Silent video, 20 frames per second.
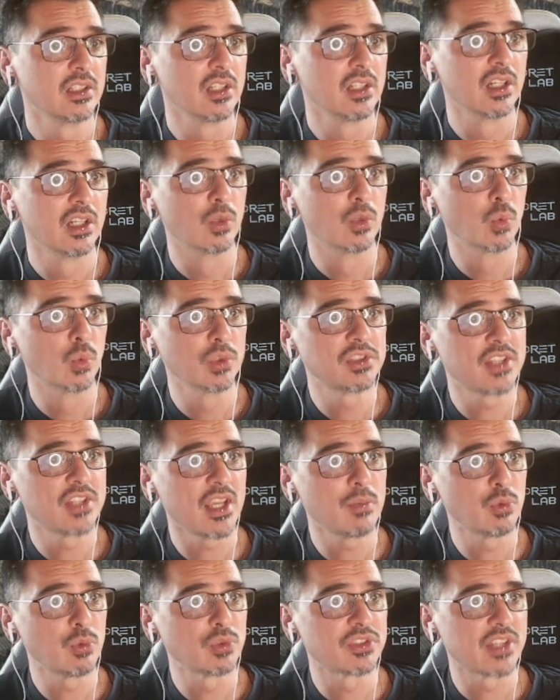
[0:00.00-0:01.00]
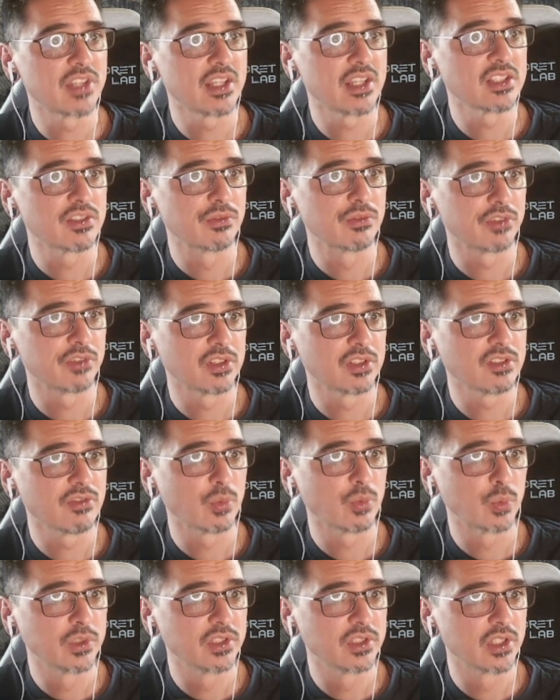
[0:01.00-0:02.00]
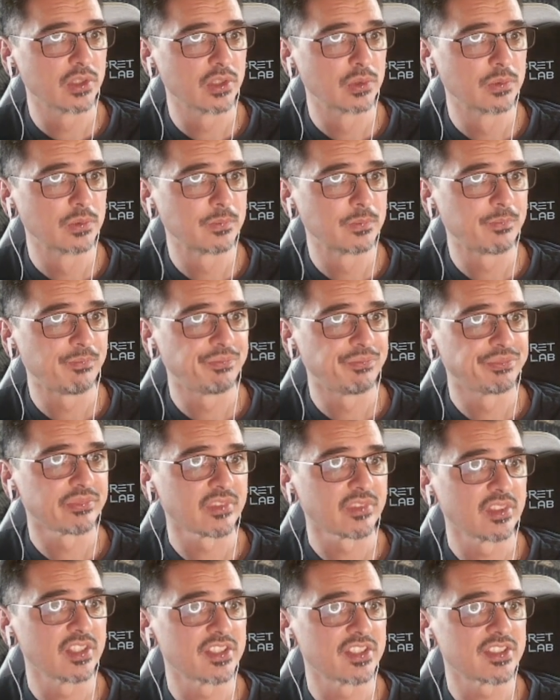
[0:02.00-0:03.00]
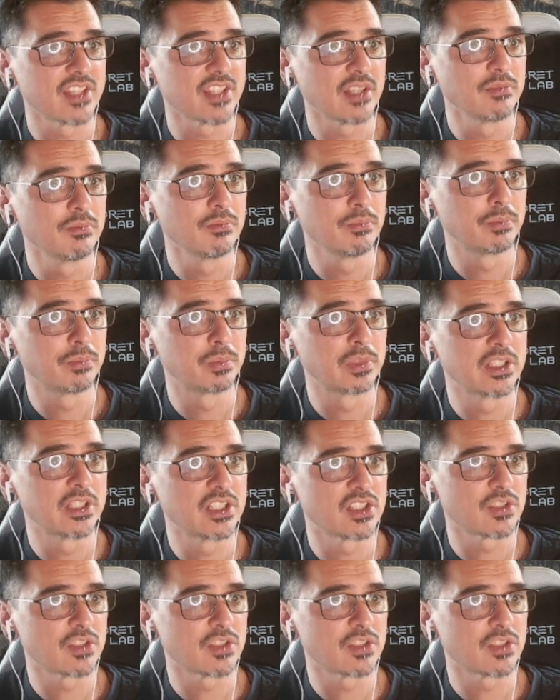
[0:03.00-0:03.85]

A wood table stands in front of the window. The sun-bleached